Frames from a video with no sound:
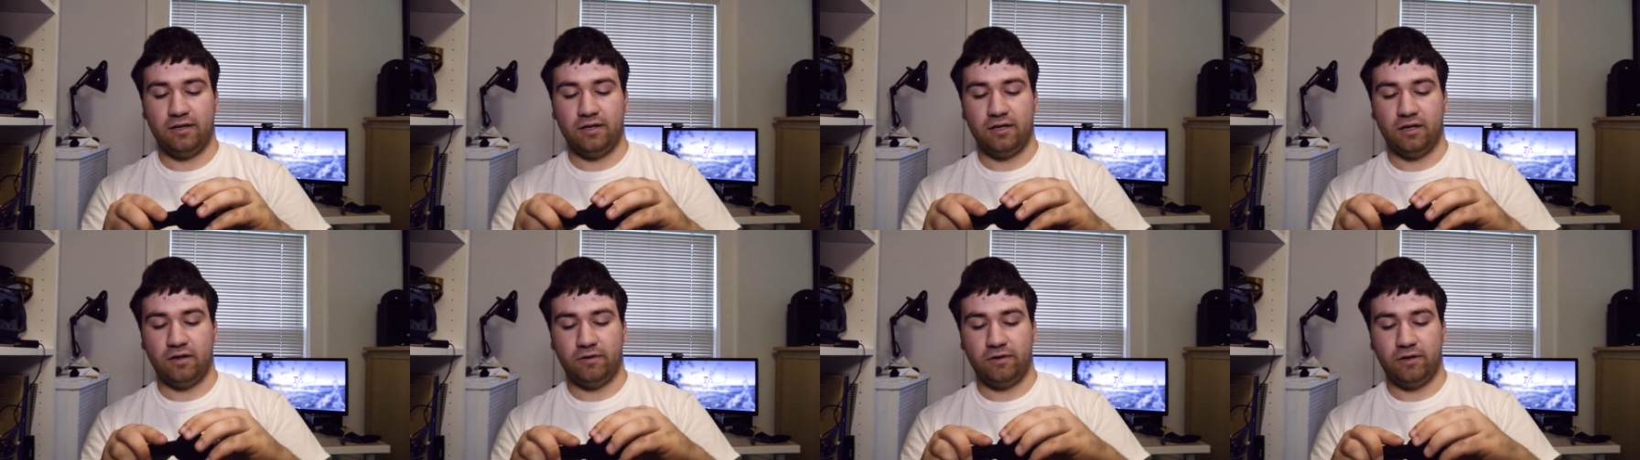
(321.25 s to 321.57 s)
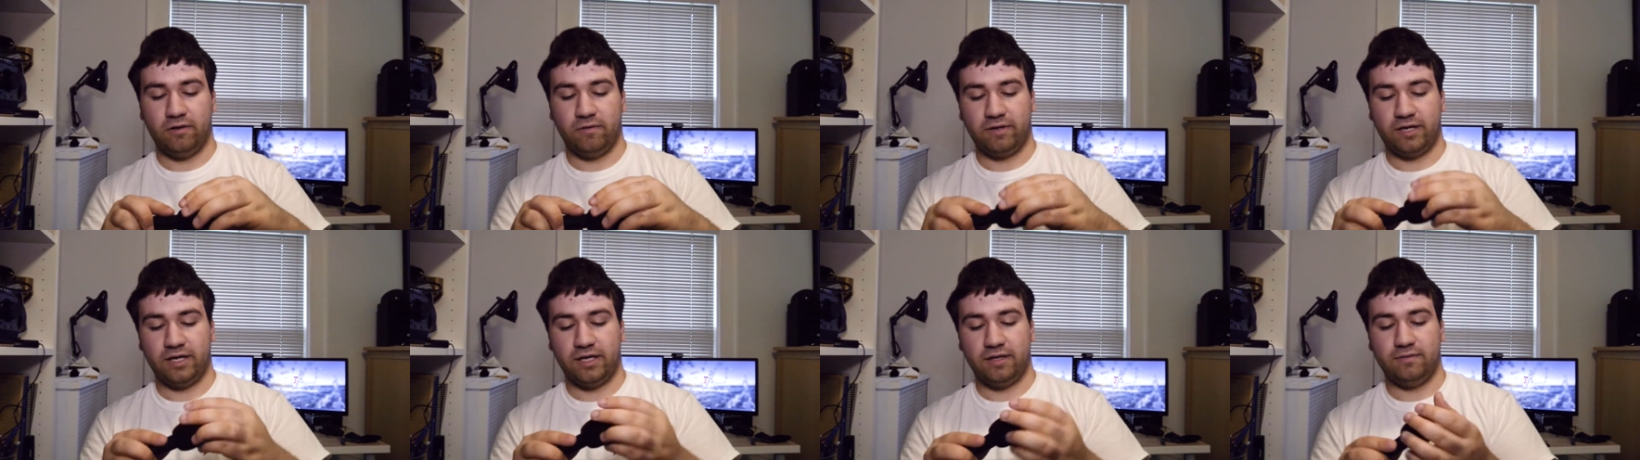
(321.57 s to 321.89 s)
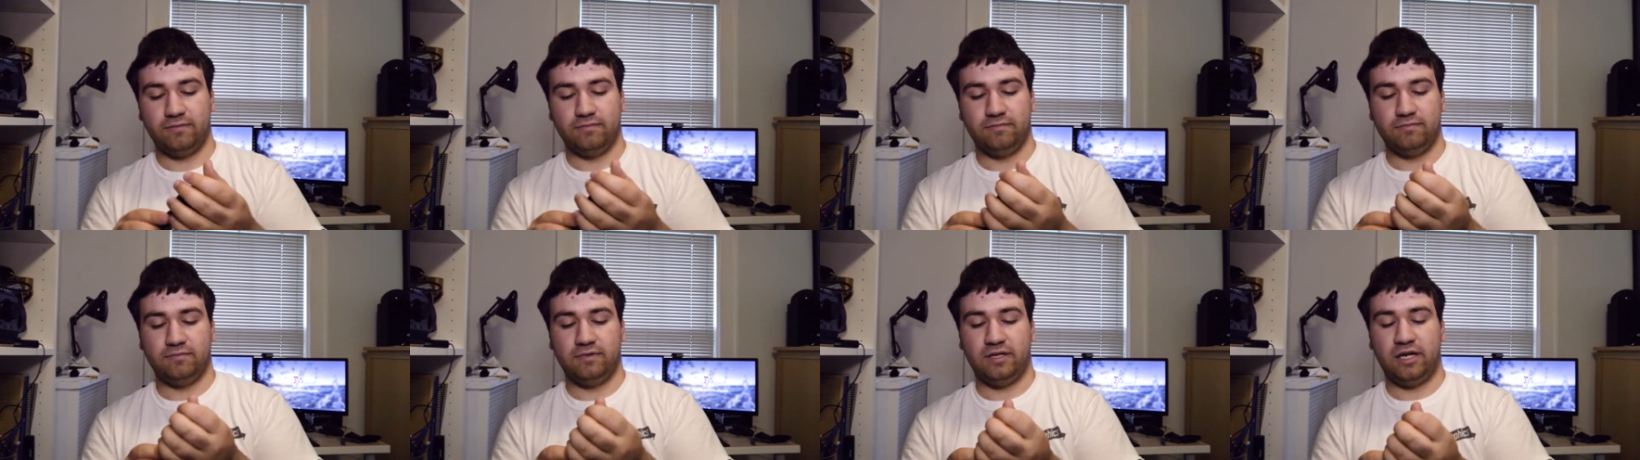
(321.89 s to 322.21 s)
you know, you don't get
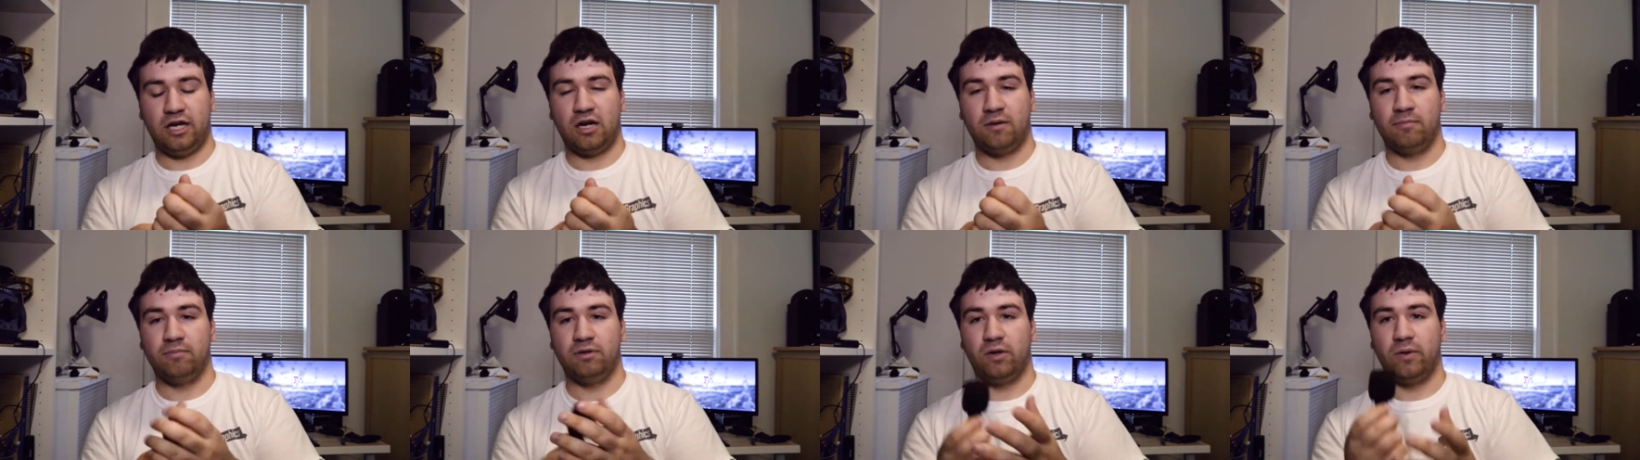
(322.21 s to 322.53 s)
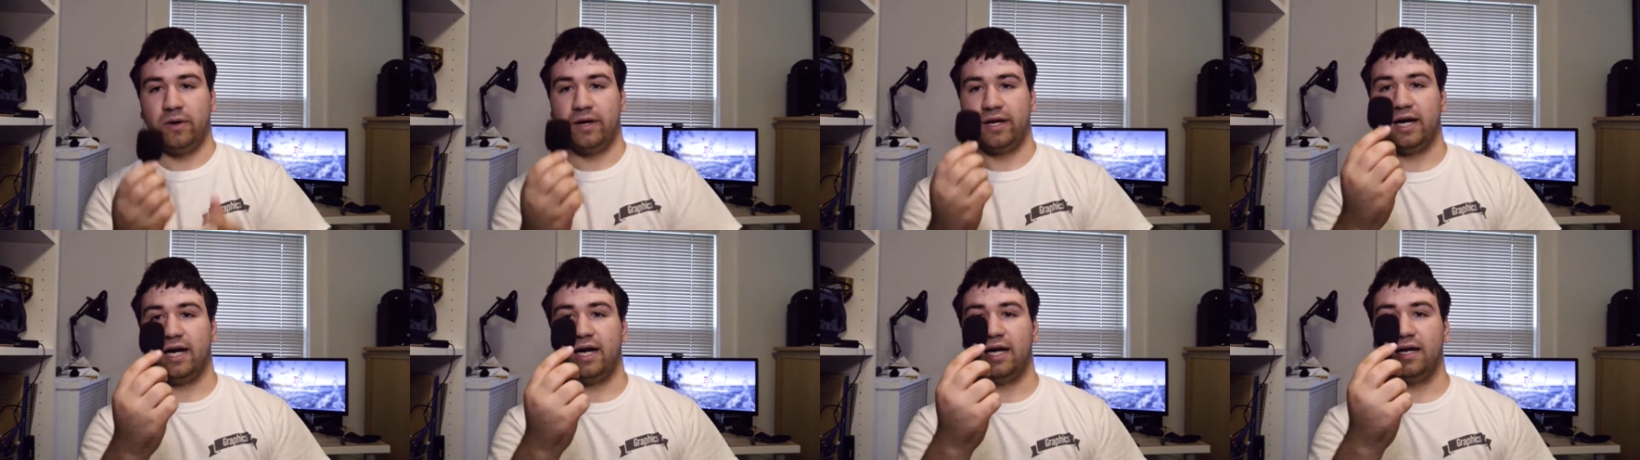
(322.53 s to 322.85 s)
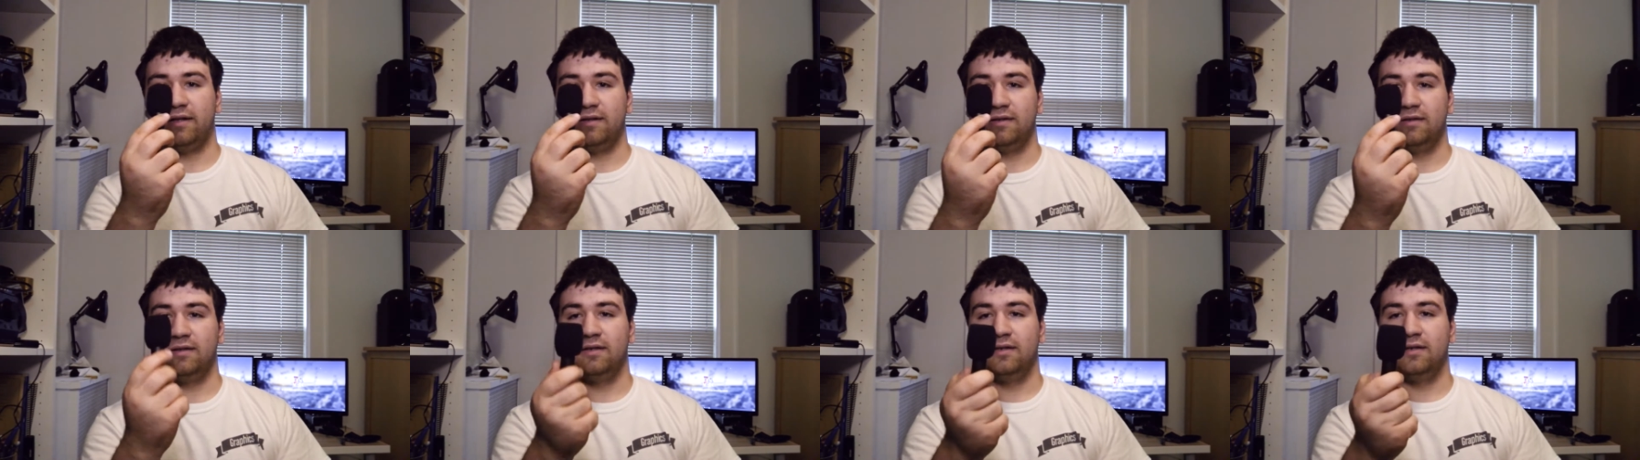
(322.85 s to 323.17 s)
air blowing on
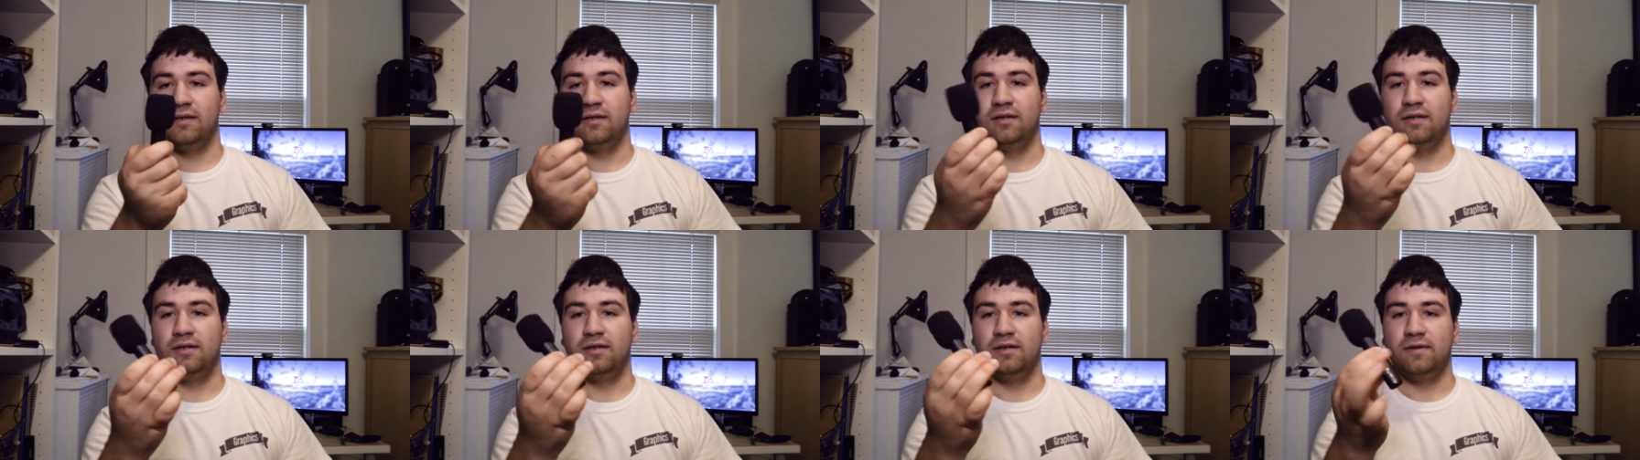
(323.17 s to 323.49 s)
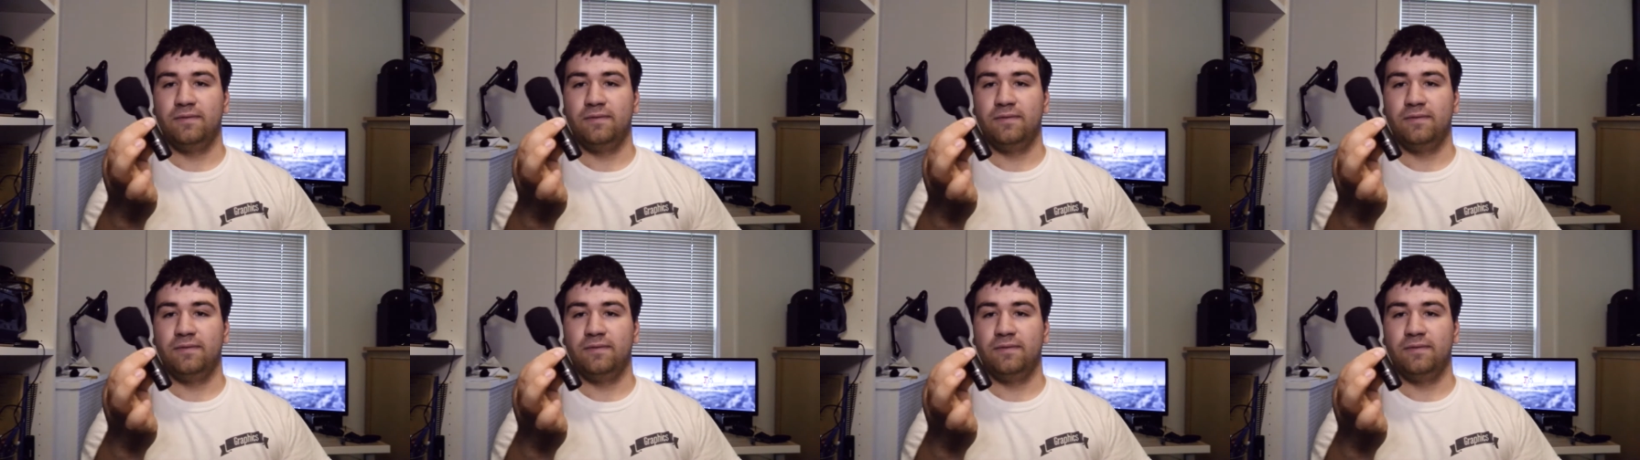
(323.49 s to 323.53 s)
it.